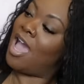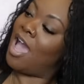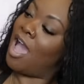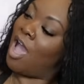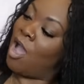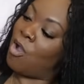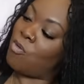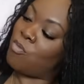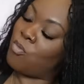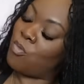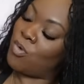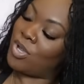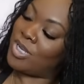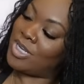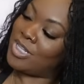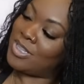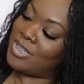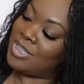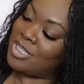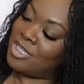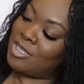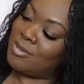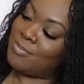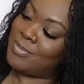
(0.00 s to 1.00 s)
I
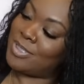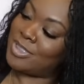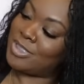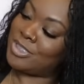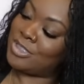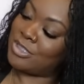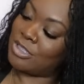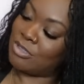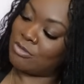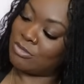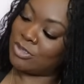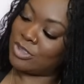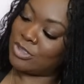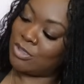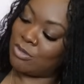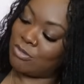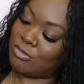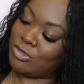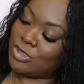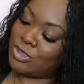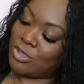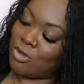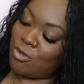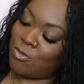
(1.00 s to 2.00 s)
wanted them so,
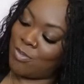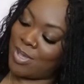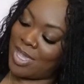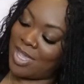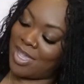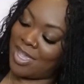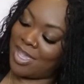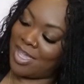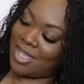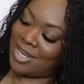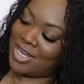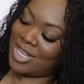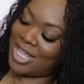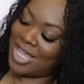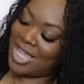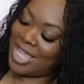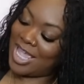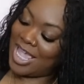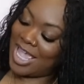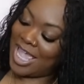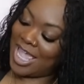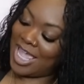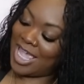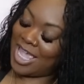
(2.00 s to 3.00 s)
so, so bad.
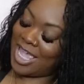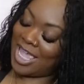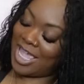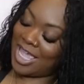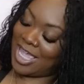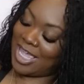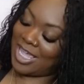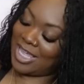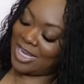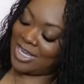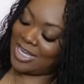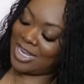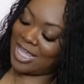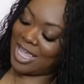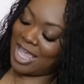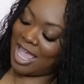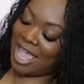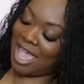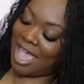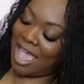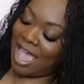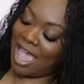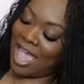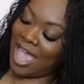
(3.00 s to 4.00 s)
And
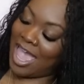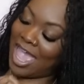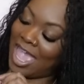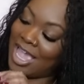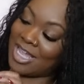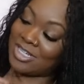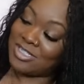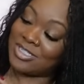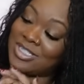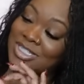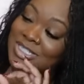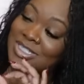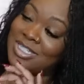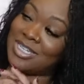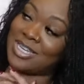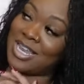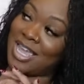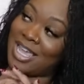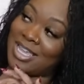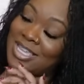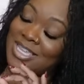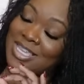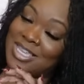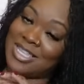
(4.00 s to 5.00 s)
I actually did
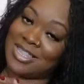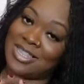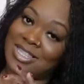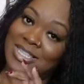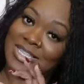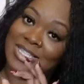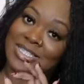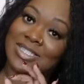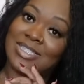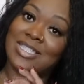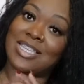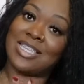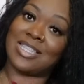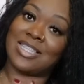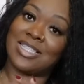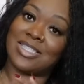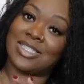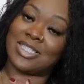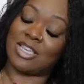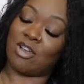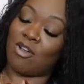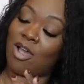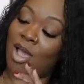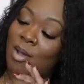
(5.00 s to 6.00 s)
not get these in the
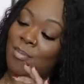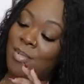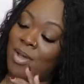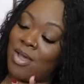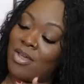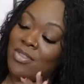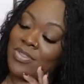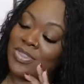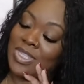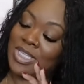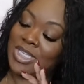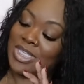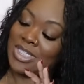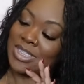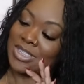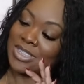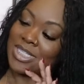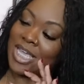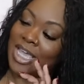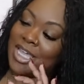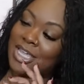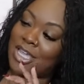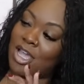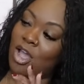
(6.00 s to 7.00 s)
sale. I bought these
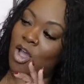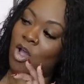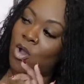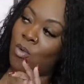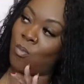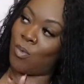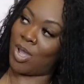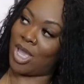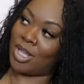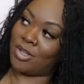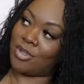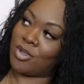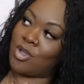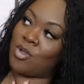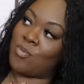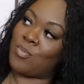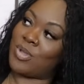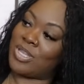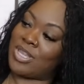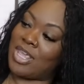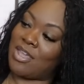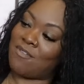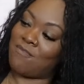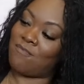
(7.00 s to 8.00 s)
like a while ago
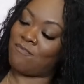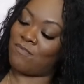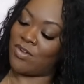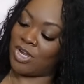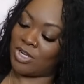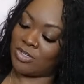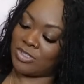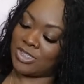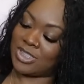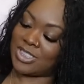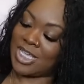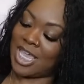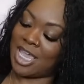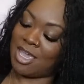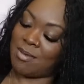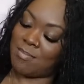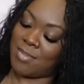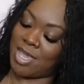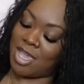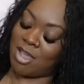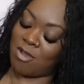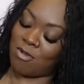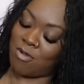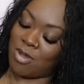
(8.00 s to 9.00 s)
when they first came
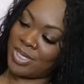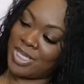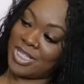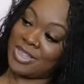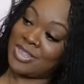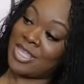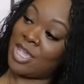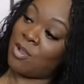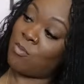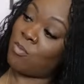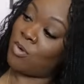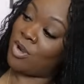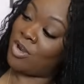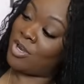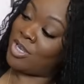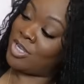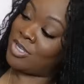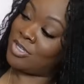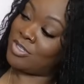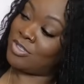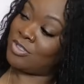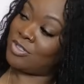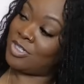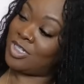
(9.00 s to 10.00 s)
out, but they were
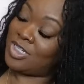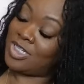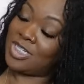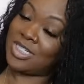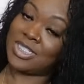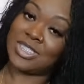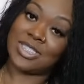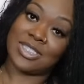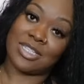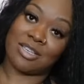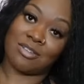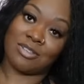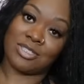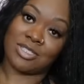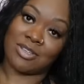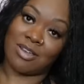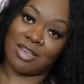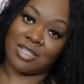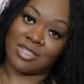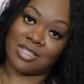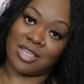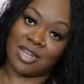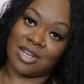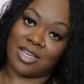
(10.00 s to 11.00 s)
included in the sale. So
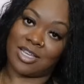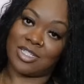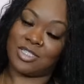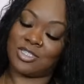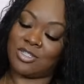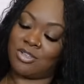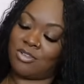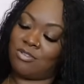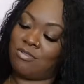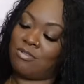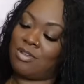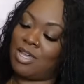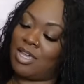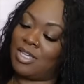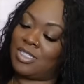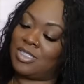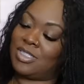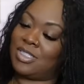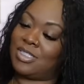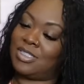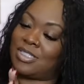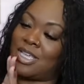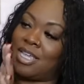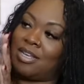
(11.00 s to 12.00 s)
I thought I'd show you guys
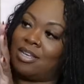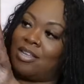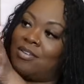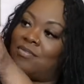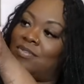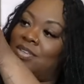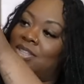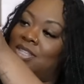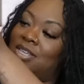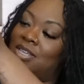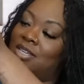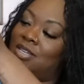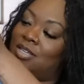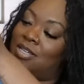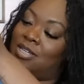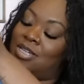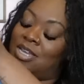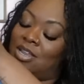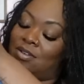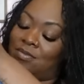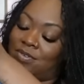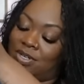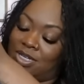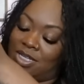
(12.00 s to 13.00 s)
since I never did.
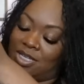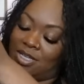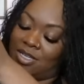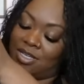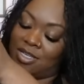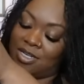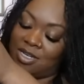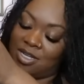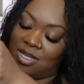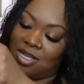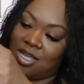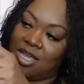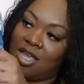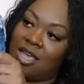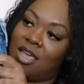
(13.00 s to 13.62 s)
Never did.